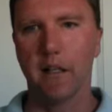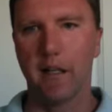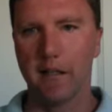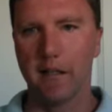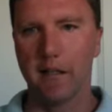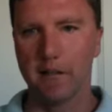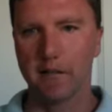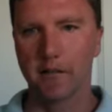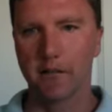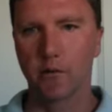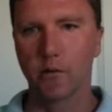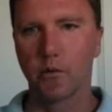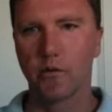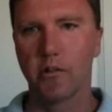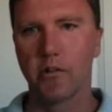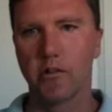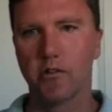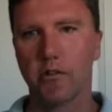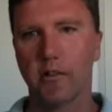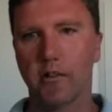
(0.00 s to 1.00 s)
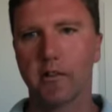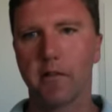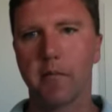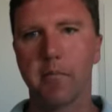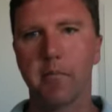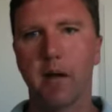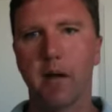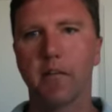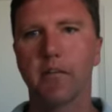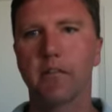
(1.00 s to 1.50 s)
and the school district
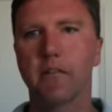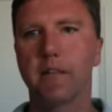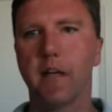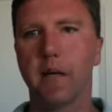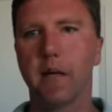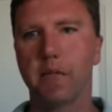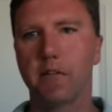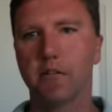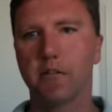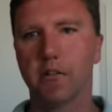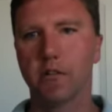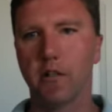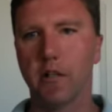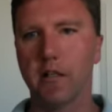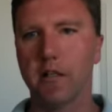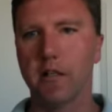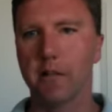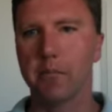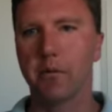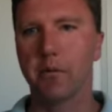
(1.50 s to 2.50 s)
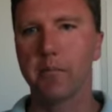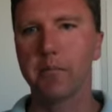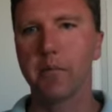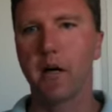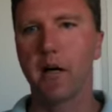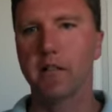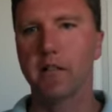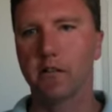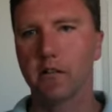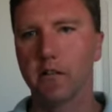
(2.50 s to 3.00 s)
must demonstrate, and the
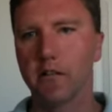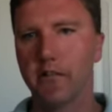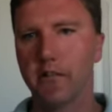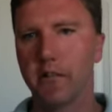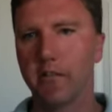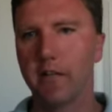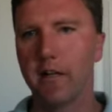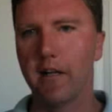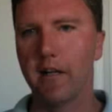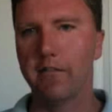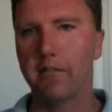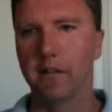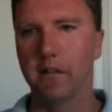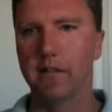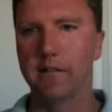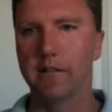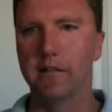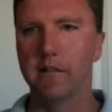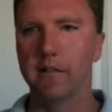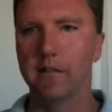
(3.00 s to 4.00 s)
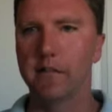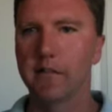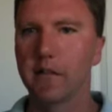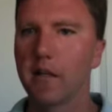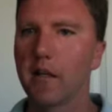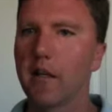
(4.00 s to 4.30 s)
preponderance of evidence is